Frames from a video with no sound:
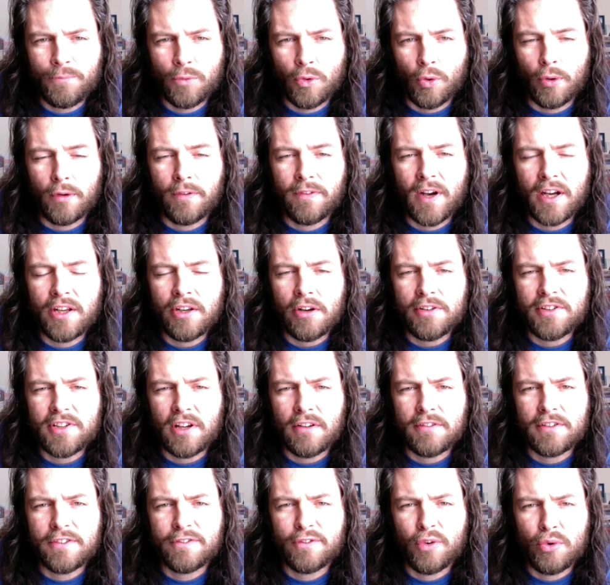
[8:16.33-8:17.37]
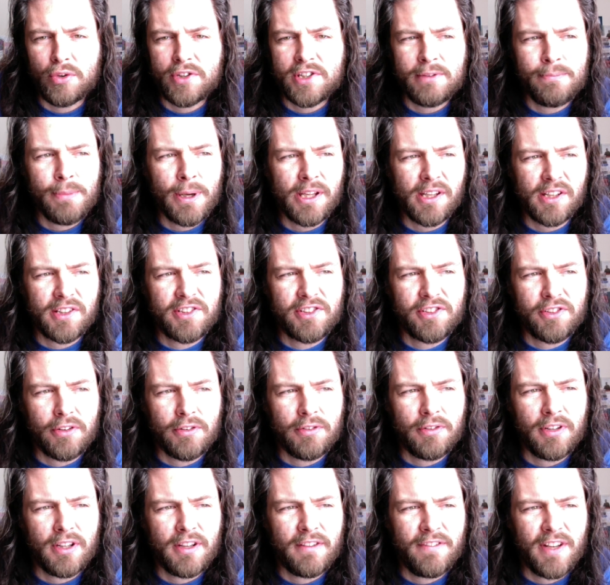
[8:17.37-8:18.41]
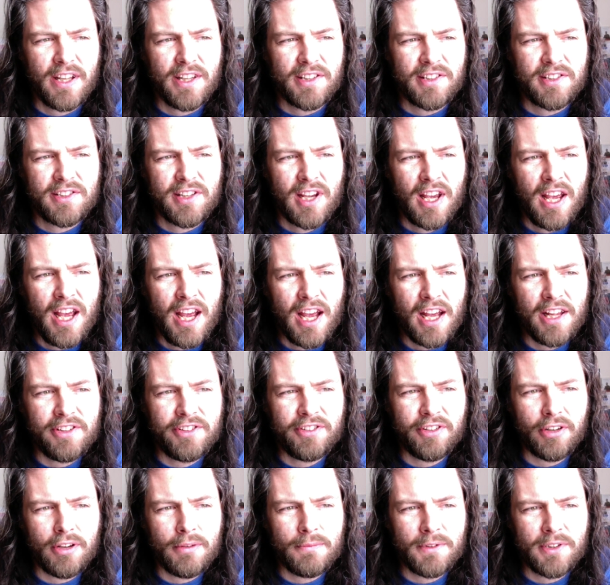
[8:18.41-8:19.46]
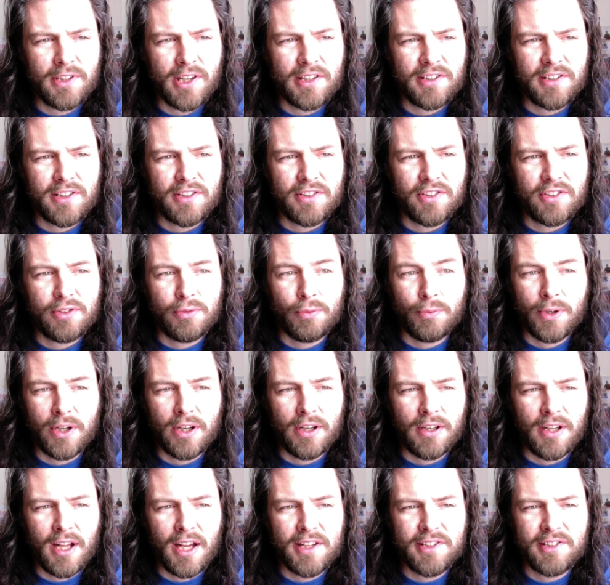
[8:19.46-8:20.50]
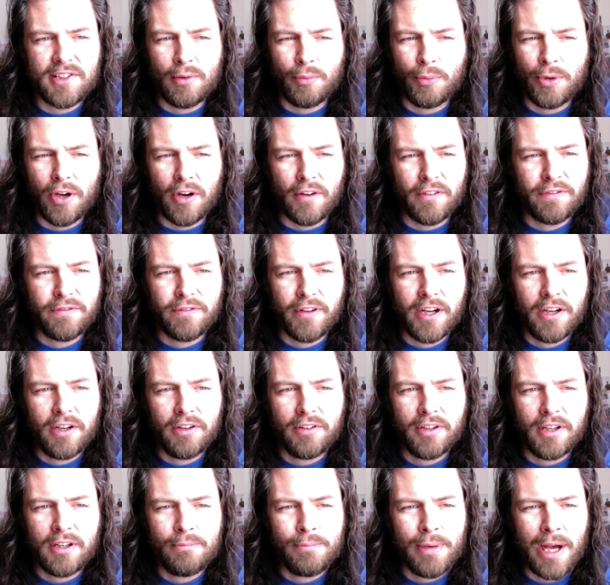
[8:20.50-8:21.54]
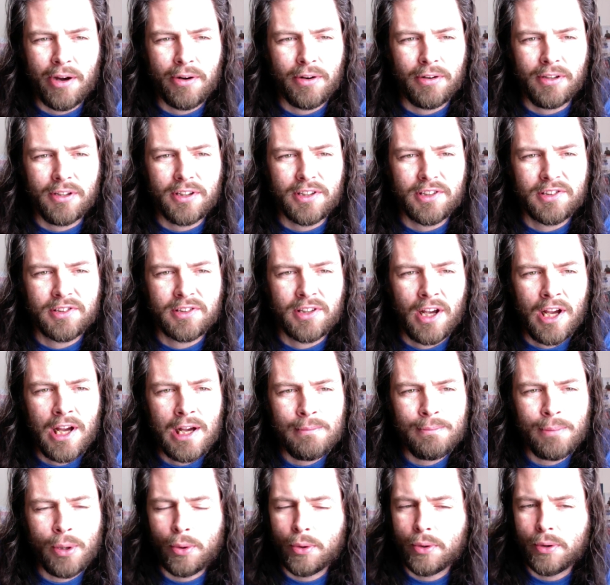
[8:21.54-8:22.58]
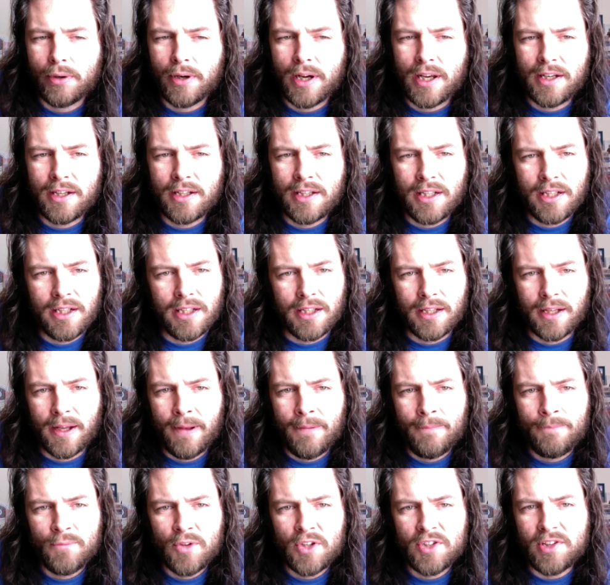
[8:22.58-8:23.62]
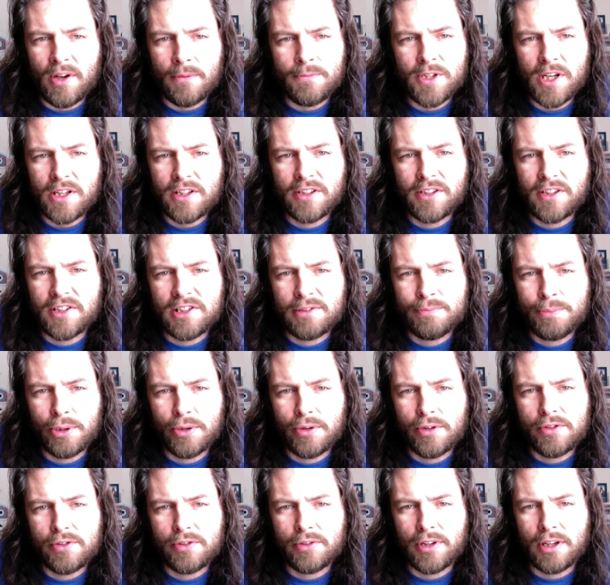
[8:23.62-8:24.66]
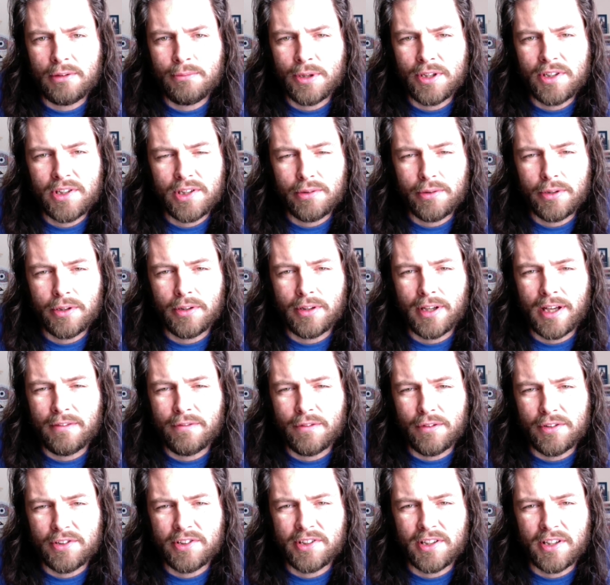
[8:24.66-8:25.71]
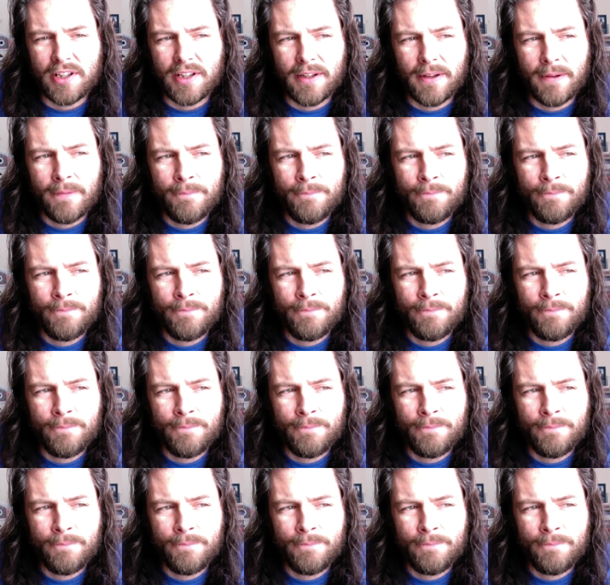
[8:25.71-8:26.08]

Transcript: we find ourselves forced by external events and circumstances to realize that we are frail and powerless, poor and needy, subject to spiritual and material adversity.